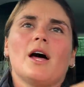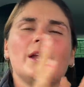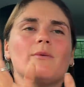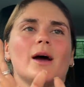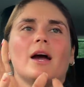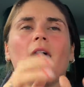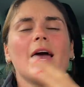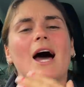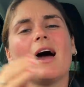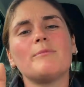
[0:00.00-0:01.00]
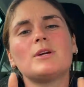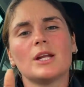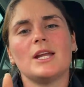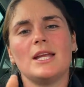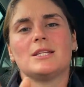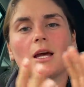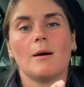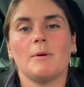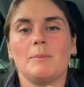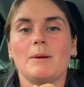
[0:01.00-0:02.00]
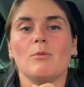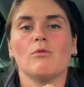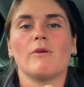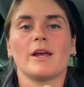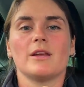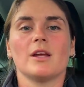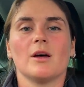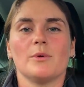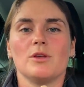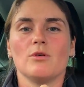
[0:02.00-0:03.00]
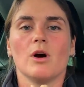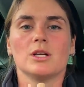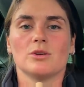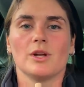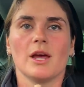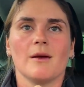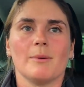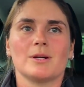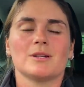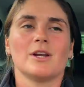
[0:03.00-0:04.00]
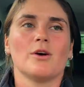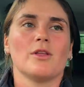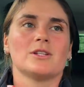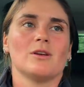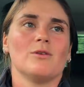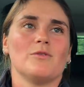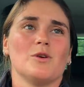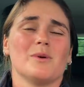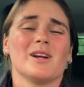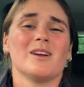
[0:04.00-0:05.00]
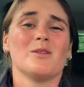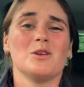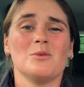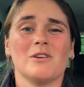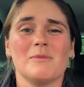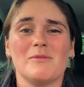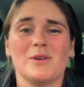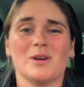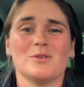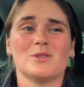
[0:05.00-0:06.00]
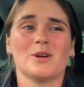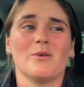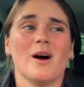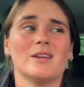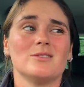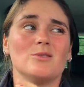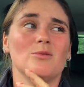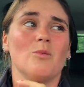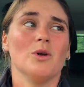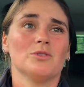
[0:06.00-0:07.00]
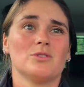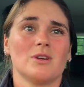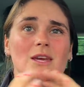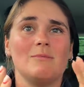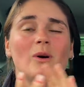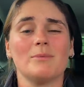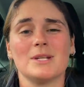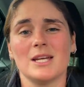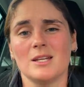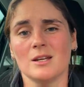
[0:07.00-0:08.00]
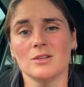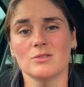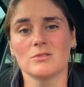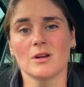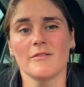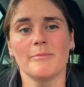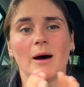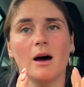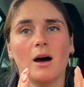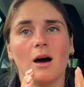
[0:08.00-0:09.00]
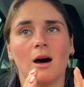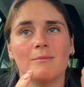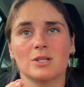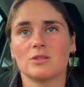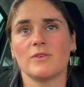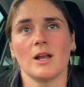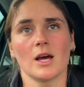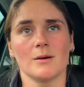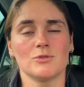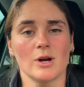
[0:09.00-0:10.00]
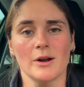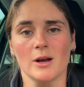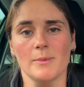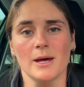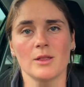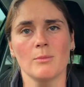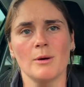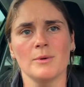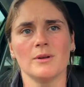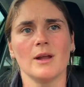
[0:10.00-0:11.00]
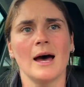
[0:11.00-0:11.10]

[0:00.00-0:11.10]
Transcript: Anyway, I'm going to need to come and be more regular with you guys on here, because I know there's a lot of you and I know that you love my videos. So I do want to keep you updated and do stuff, but I just feel like I'm drowning a bit at the moment.